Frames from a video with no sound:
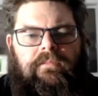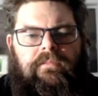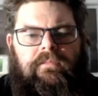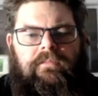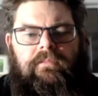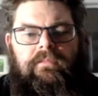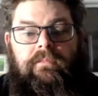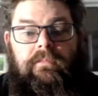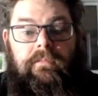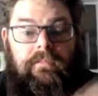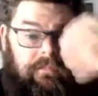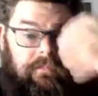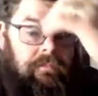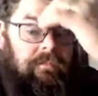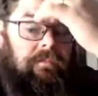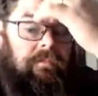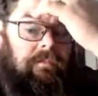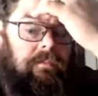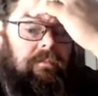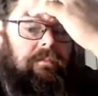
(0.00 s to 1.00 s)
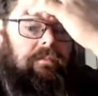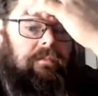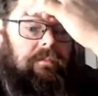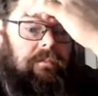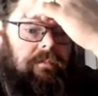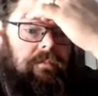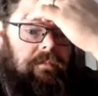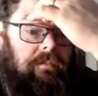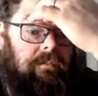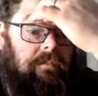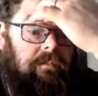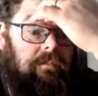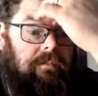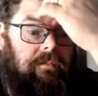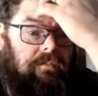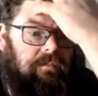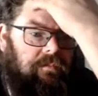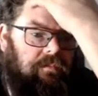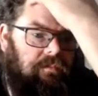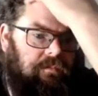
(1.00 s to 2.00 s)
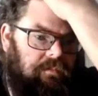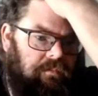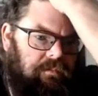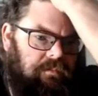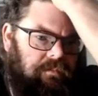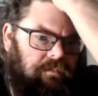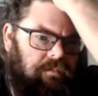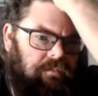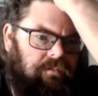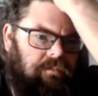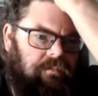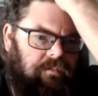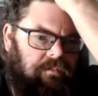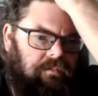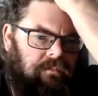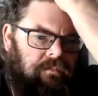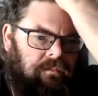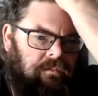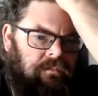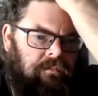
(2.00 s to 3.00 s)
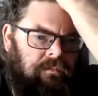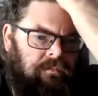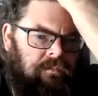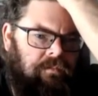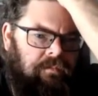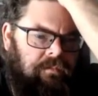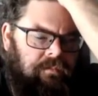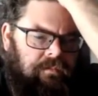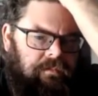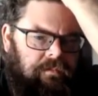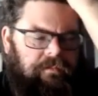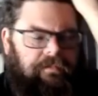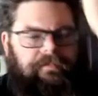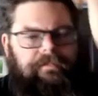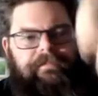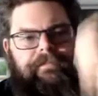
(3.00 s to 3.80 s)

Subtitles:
No words are spoken by the person on screen.